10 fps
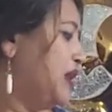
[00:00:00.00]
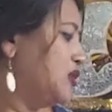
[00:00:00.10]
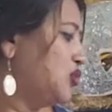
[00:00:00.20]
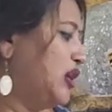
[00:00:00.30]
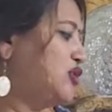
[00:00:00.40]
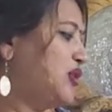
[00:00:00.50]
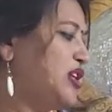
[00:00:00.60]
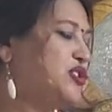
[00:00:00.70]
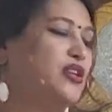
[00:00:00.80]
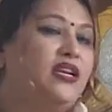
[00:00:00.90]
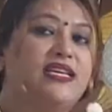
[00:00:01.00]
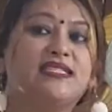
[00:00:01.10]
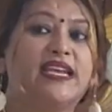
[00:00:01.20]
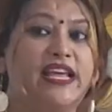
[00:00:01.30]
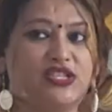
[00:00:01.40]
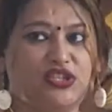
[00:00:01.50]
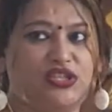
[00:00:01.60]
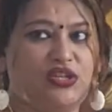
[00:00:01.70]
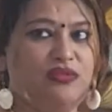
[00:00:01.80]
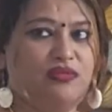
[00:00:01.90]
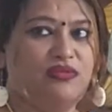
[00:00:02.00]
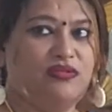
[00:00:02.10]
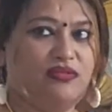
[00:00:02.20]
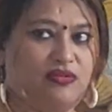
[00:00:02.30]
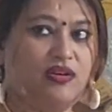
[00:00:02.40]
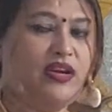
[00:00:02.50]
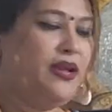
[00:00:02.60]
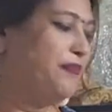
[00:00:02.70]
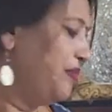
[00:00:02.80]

So educational is an adjective, okay?